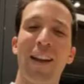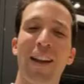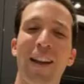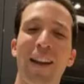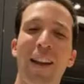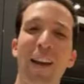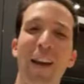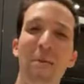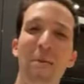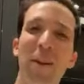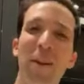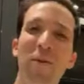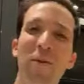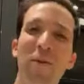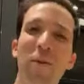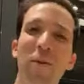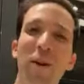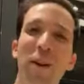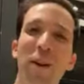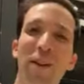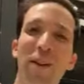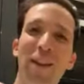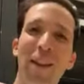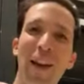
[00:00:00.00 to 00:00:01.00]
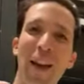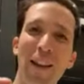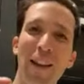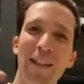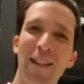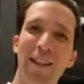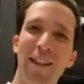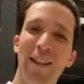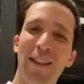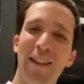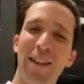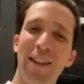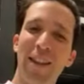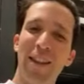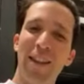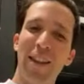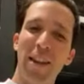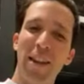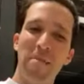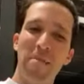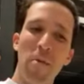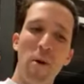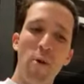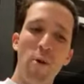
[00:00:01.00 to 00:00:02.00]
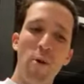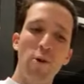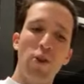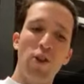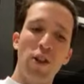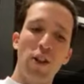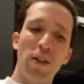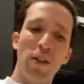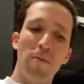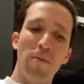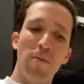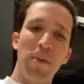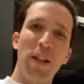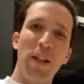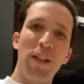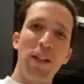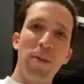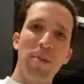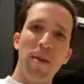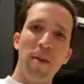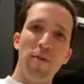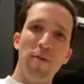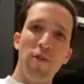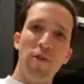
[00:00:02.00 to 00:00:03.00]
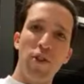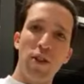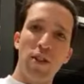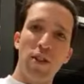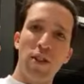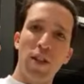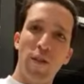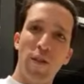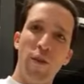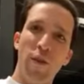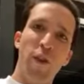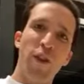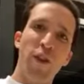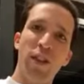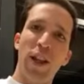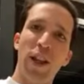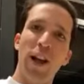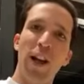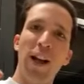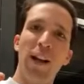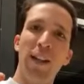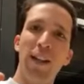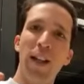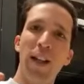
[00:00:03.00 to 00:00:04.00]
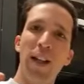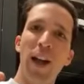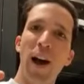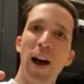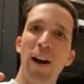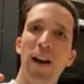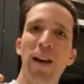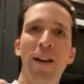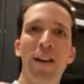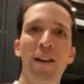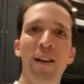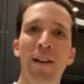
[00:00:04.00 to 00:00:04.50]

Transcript: can't believe we that's the emotional buildup of just the first Haggadah.